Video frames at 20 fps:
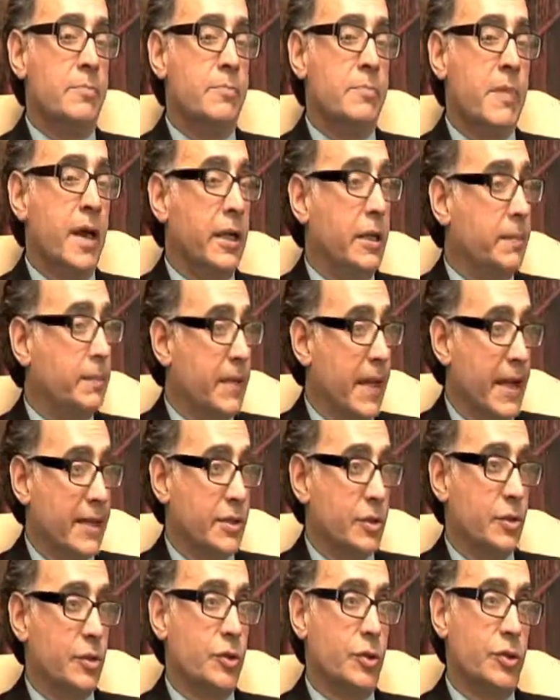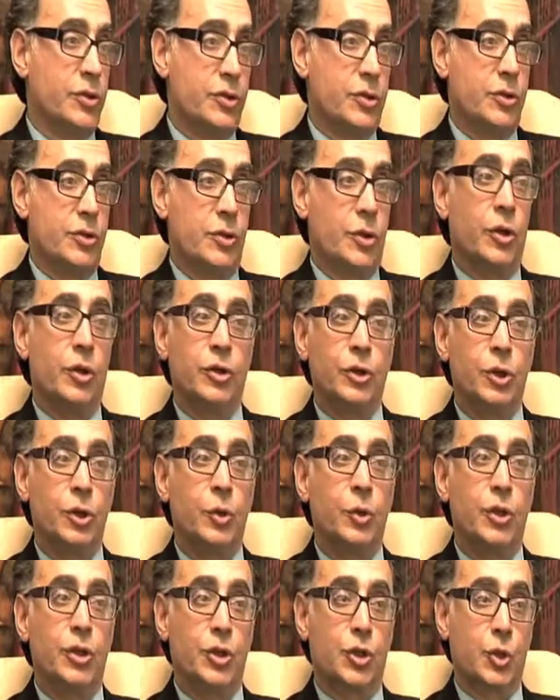many plastic surgeons are
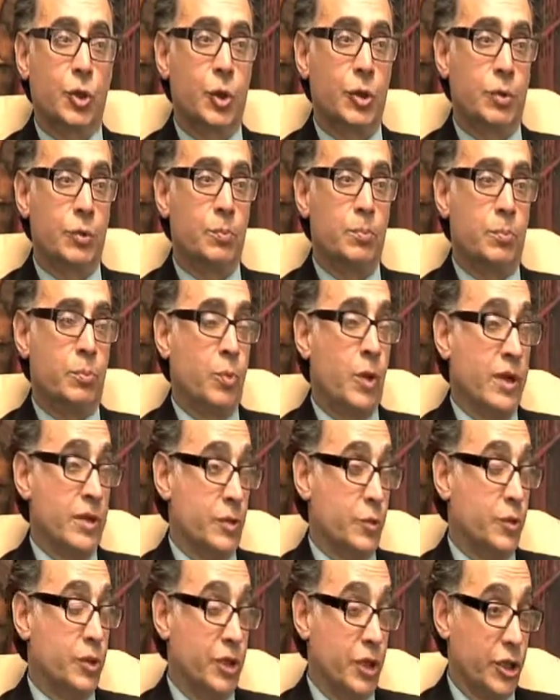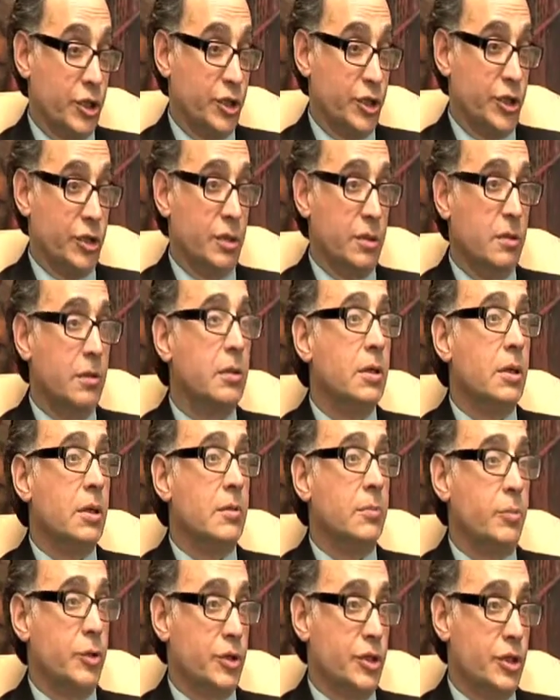doing short breast reduction
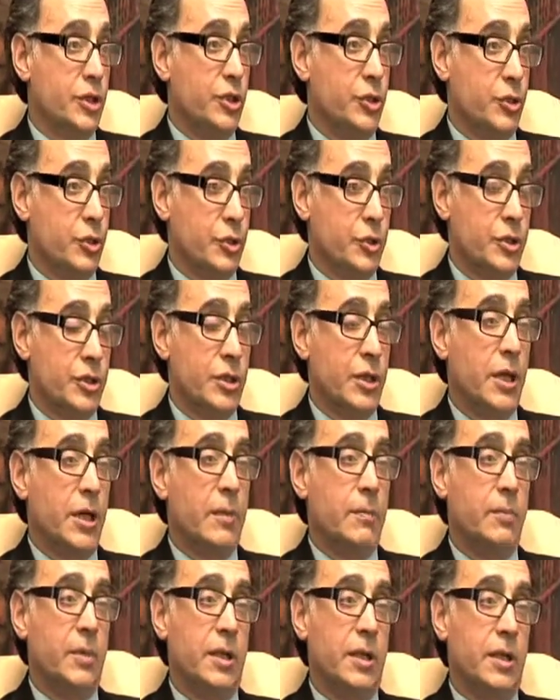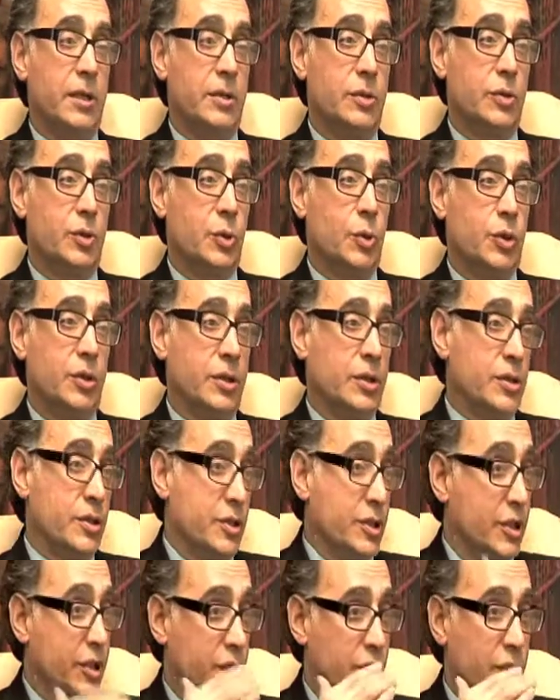procedures, meaning short
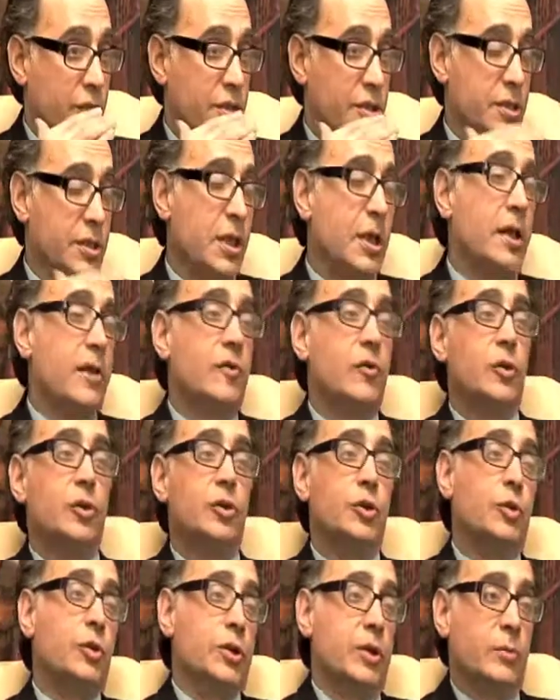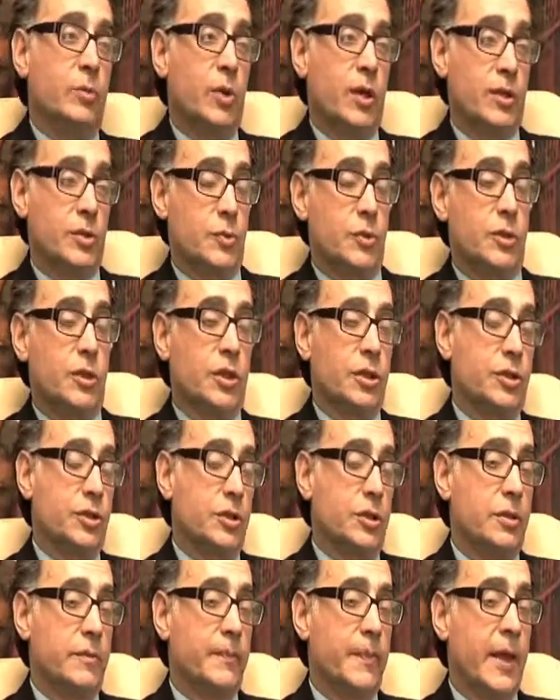incisions for doing the breast
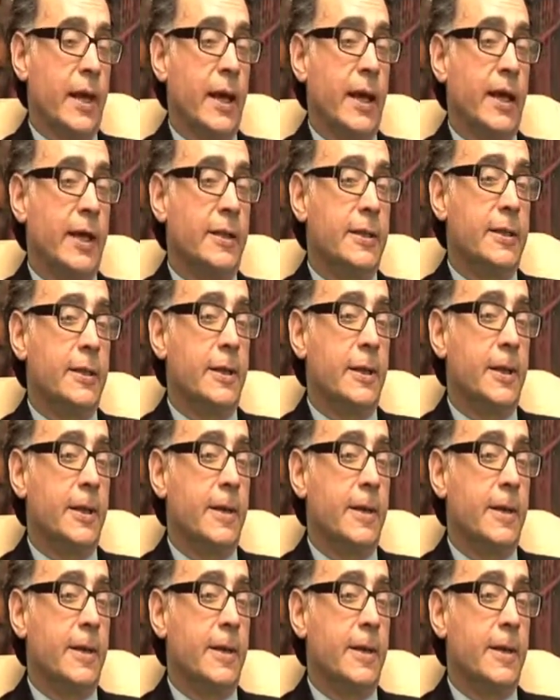reduction. And